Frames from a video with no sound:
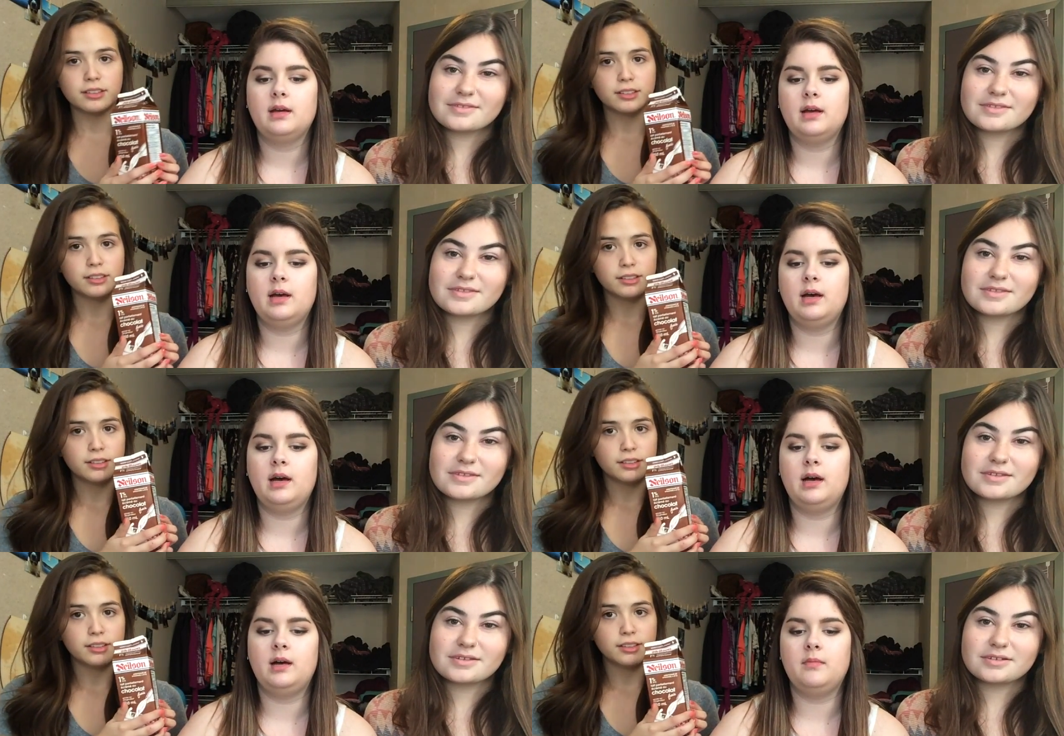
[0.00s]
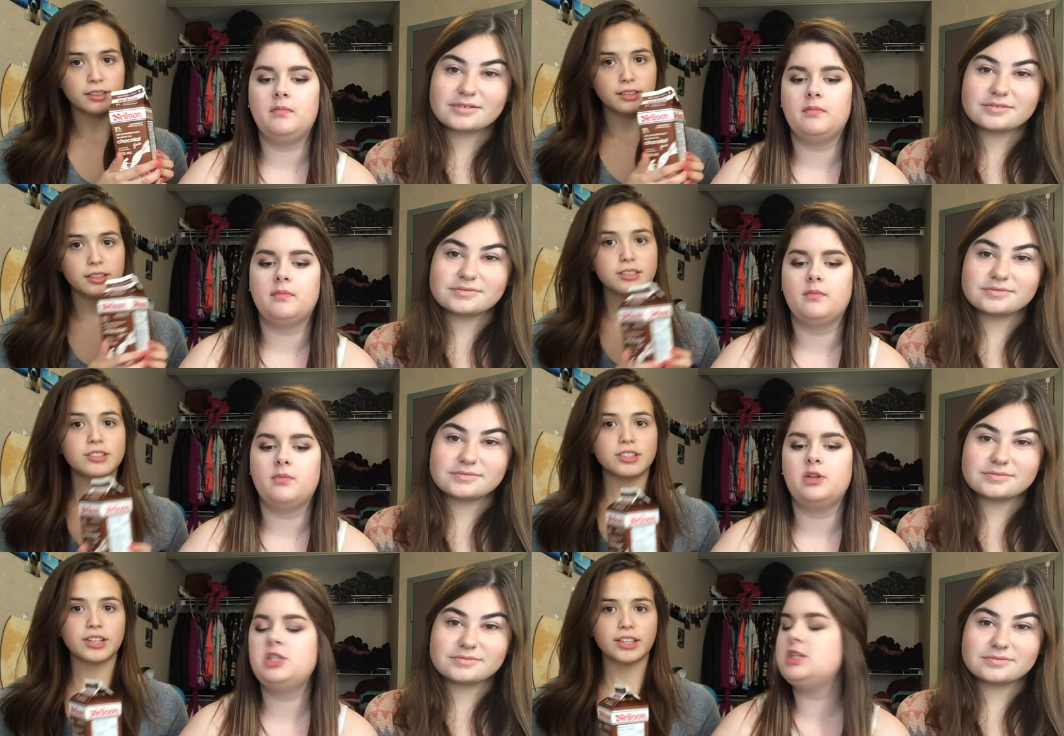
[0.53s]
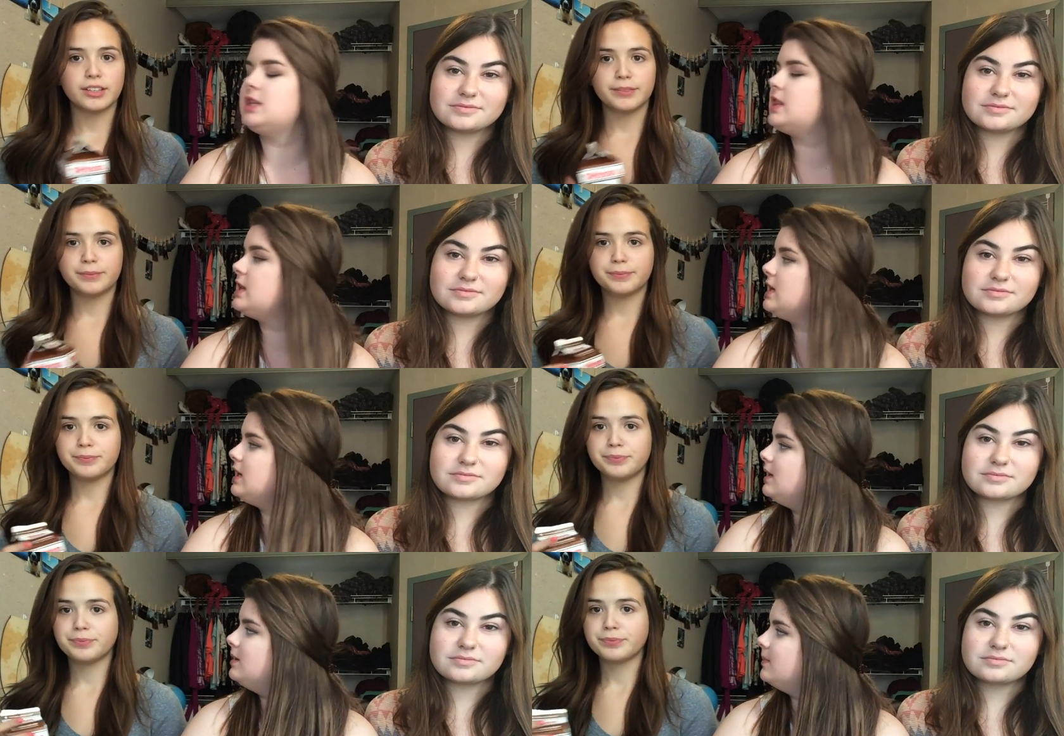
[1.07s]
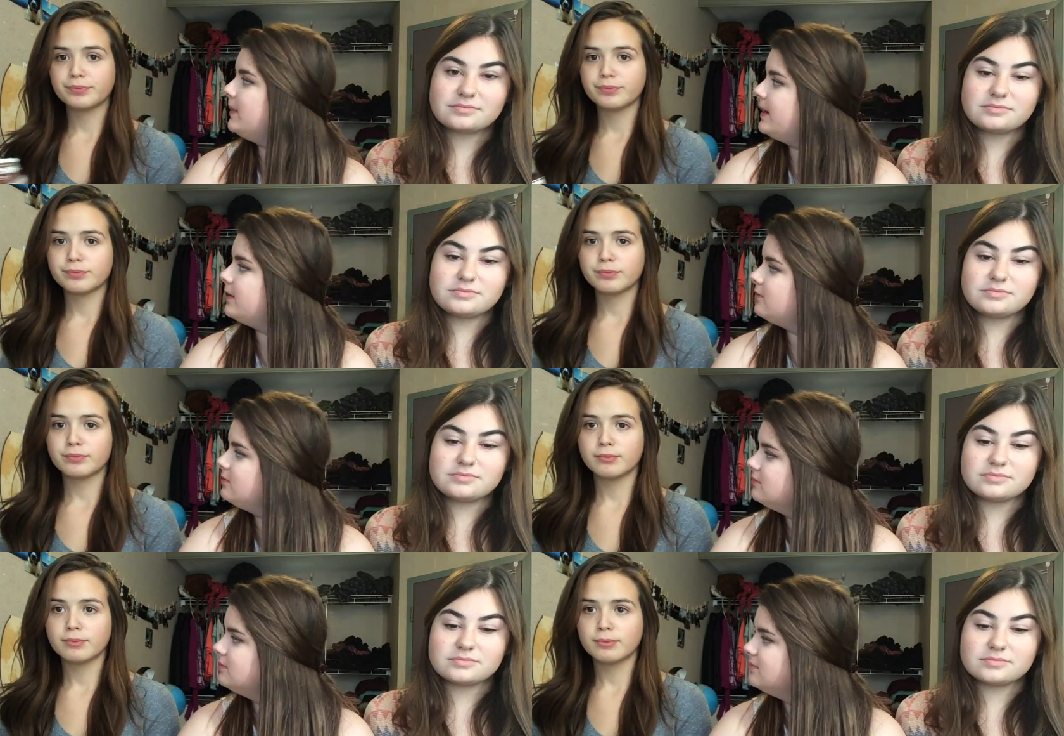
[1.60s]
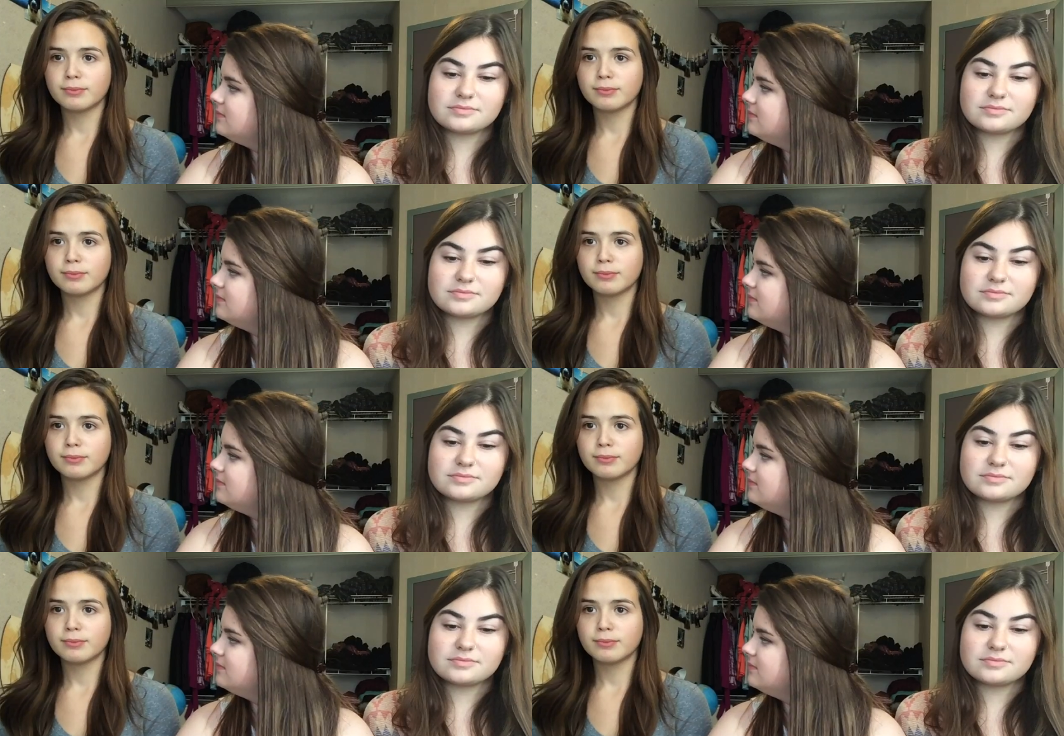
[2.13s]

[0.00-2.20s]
Speaker 1: Um, what you thinking about?